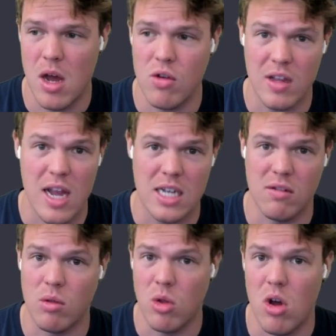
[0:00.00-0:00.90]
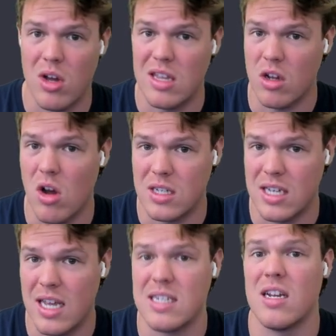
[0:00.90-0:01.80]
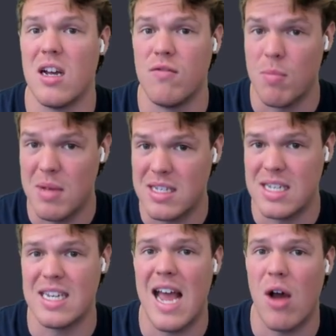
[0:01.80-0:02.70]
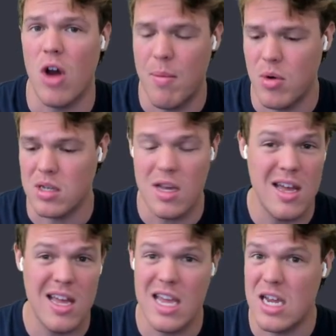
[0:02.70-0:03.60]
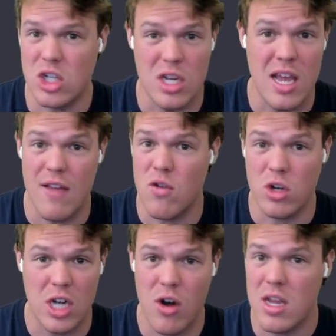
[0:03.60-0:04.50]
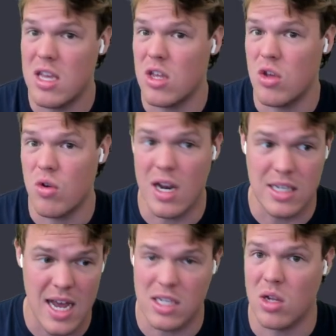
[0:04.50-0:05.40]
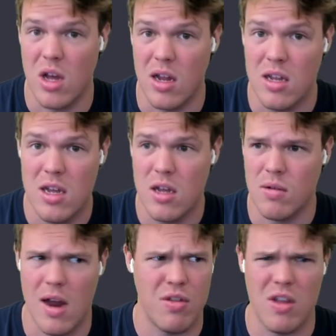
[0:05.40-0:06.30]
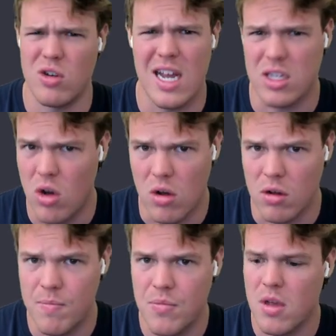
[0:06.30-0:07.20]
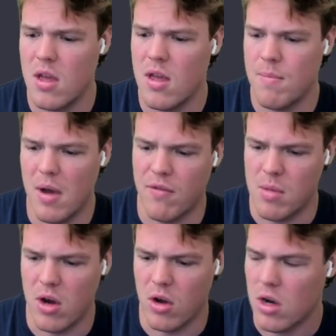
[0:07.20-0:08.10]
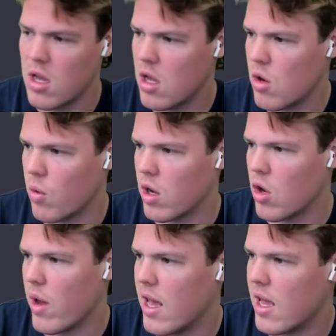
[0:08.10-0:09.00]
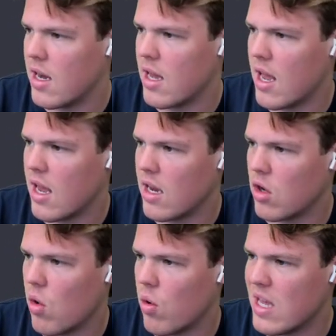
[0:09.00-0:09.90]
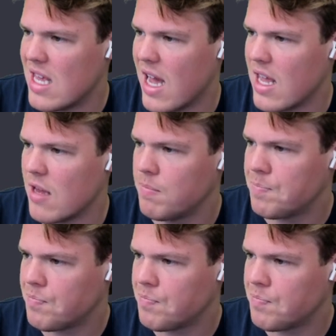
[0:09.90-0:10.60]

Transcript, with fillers: under the guise of the law in the context of your business and how it operates. E.g., if you're a charity, you're not taxed a lot. I don't think you're taxed at all. But from here, we're going to go ahead and go EIN.